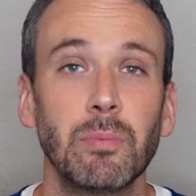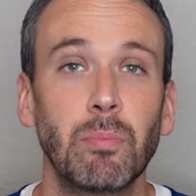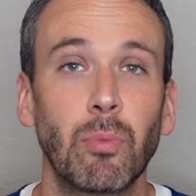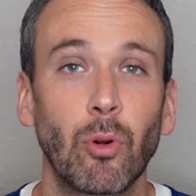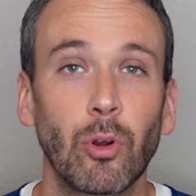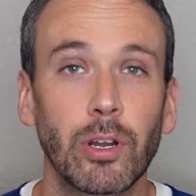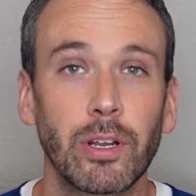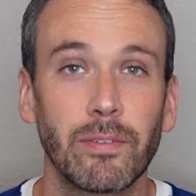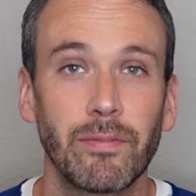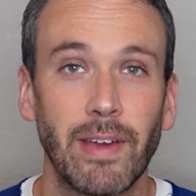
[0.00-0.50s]

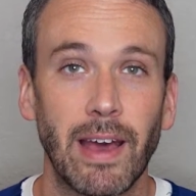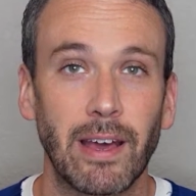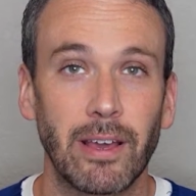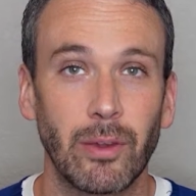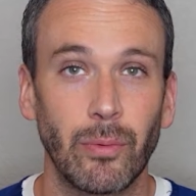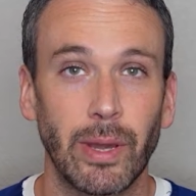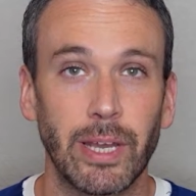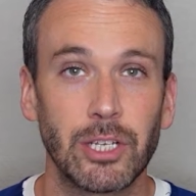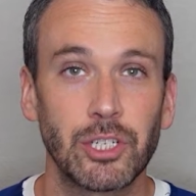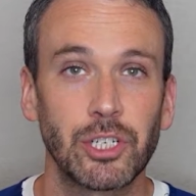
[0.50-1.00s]
important
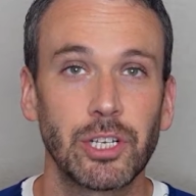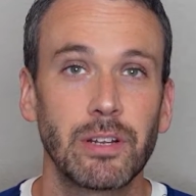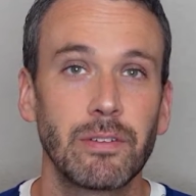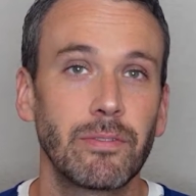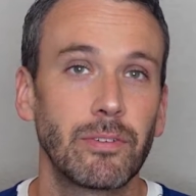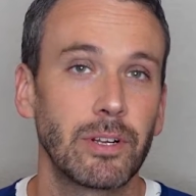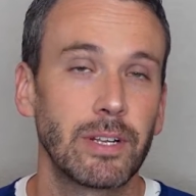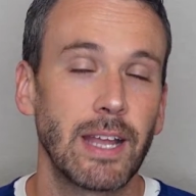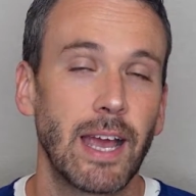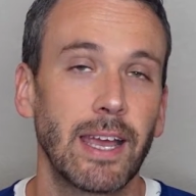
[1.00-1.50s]
evaluation
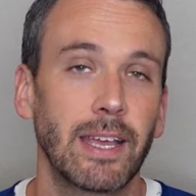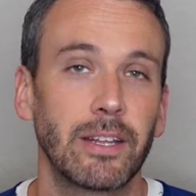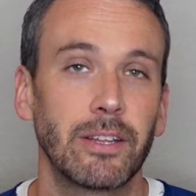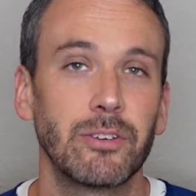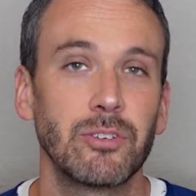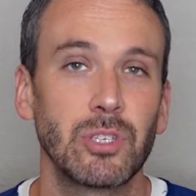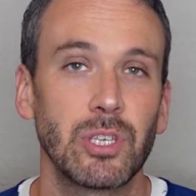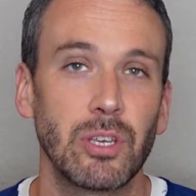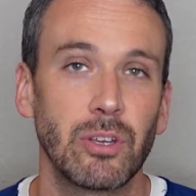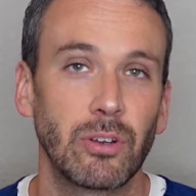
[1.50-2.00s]
for
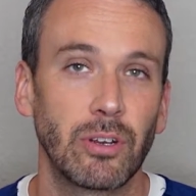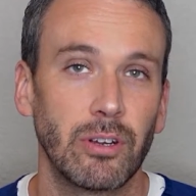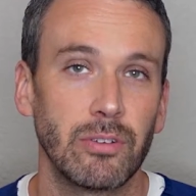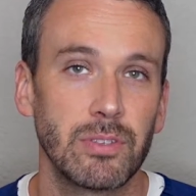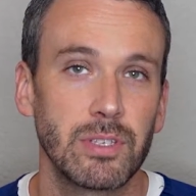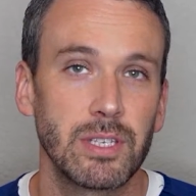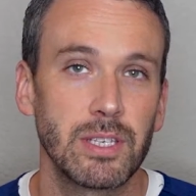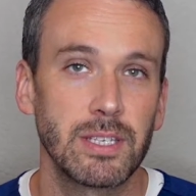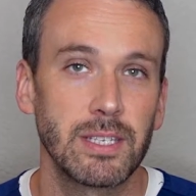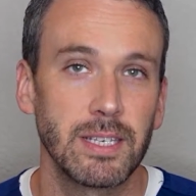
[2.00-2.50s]
diagnosing
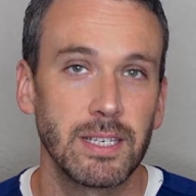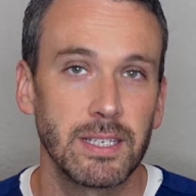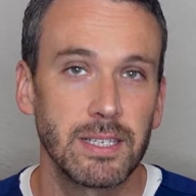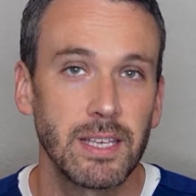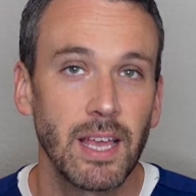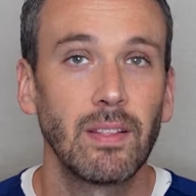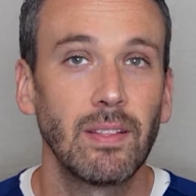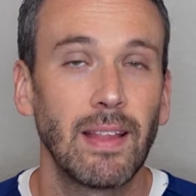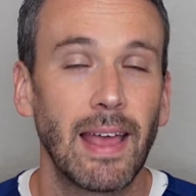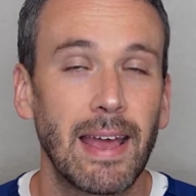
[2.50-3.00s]
Crohn's disease.
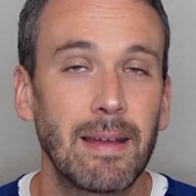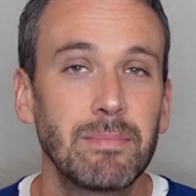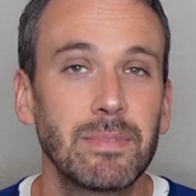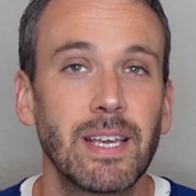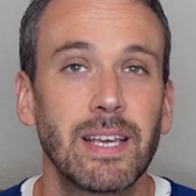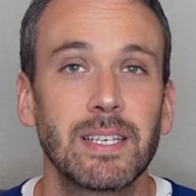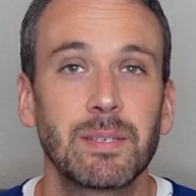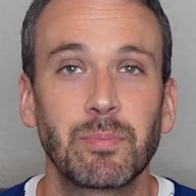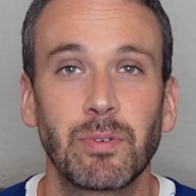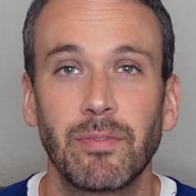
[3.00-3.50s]
Lab
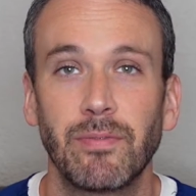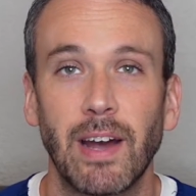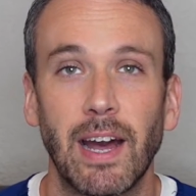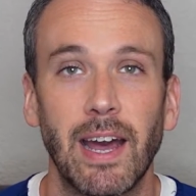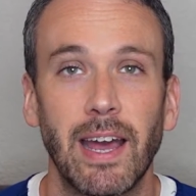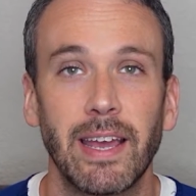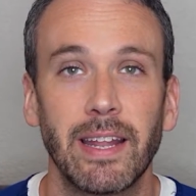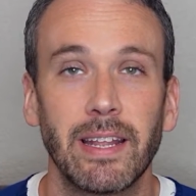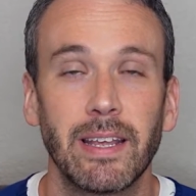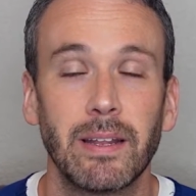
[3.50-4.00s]
tests
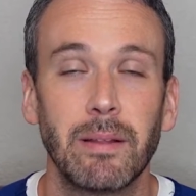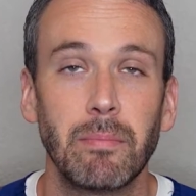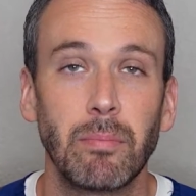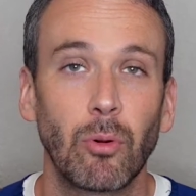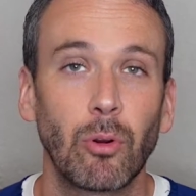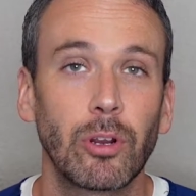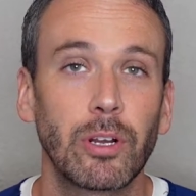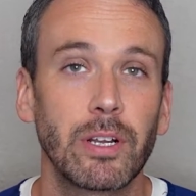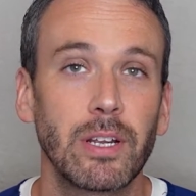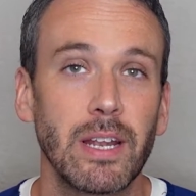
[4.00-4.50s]
provide an
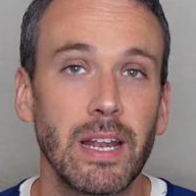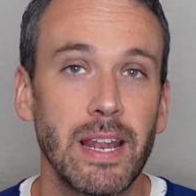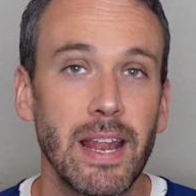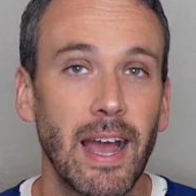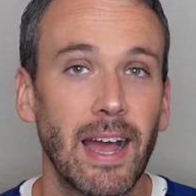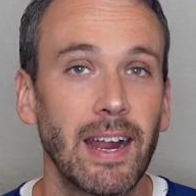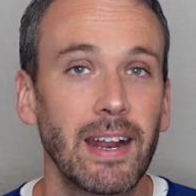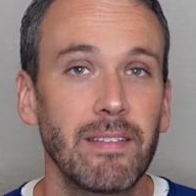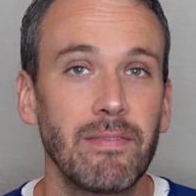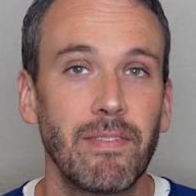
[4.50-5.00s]
important
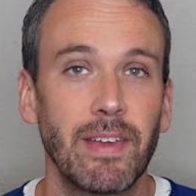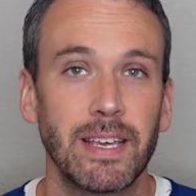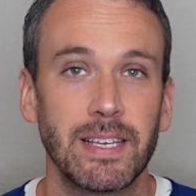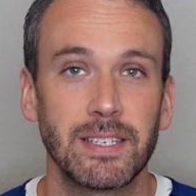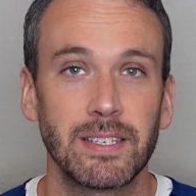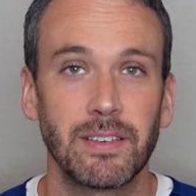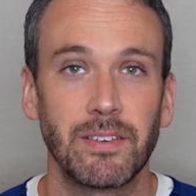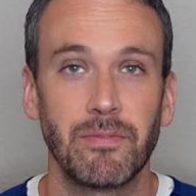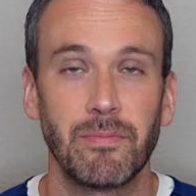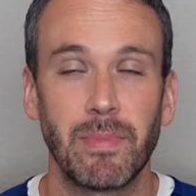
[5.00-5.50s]

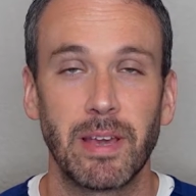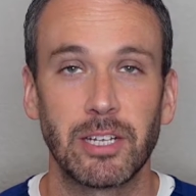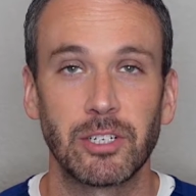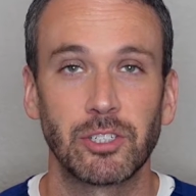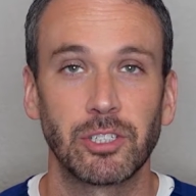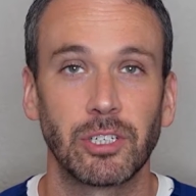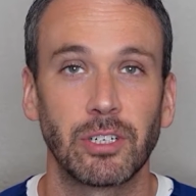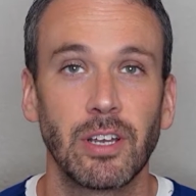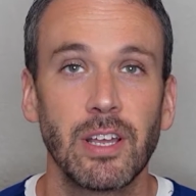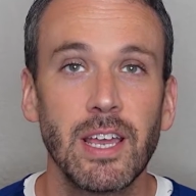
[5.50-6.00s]
non-invasive
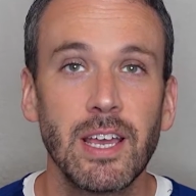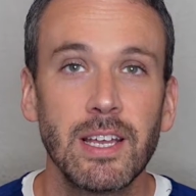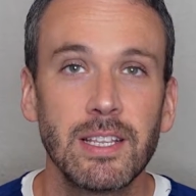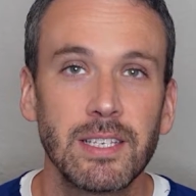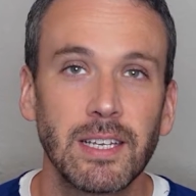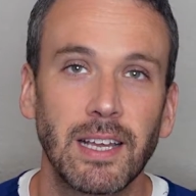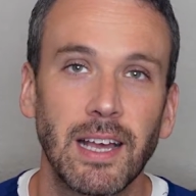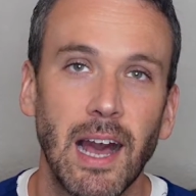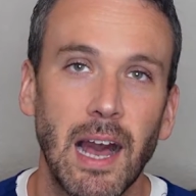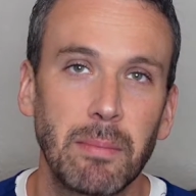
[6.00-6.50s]
measure
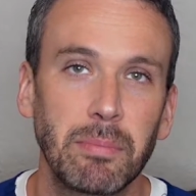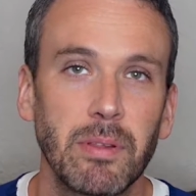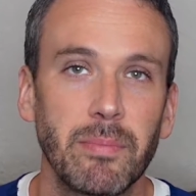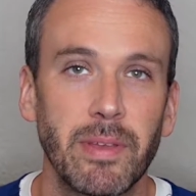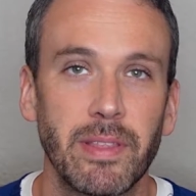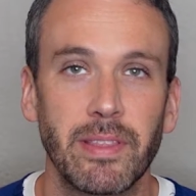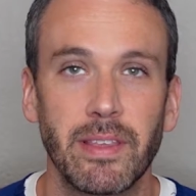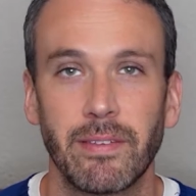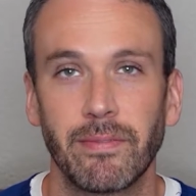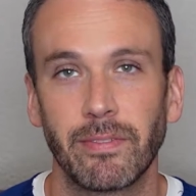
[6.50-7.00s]
to
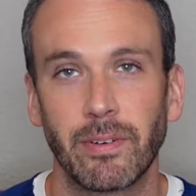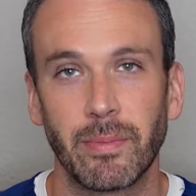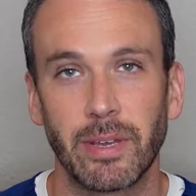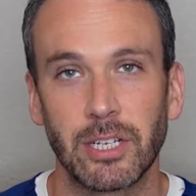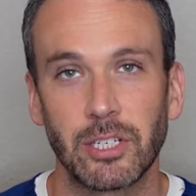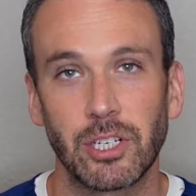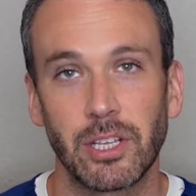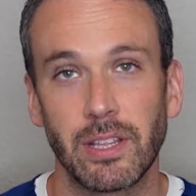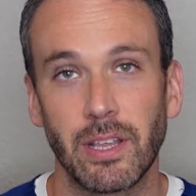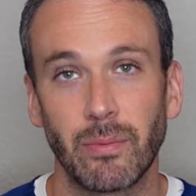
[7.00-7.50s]
complement the
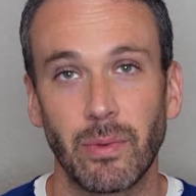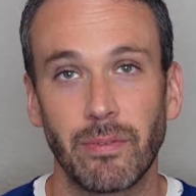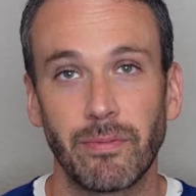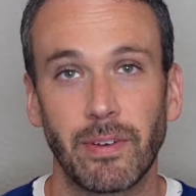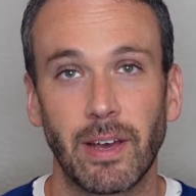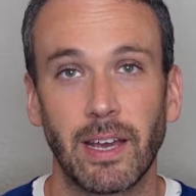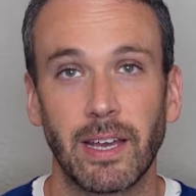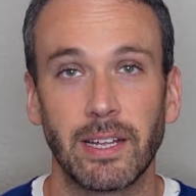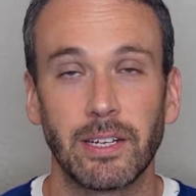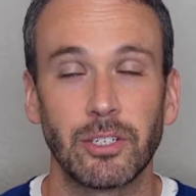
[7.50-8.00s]
information that we
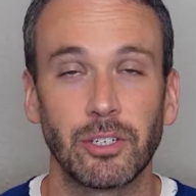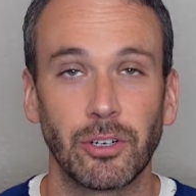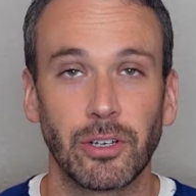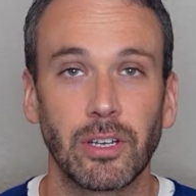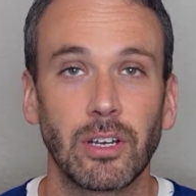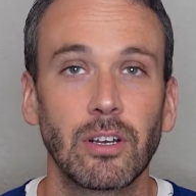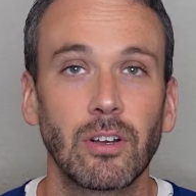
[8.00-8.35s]
find during a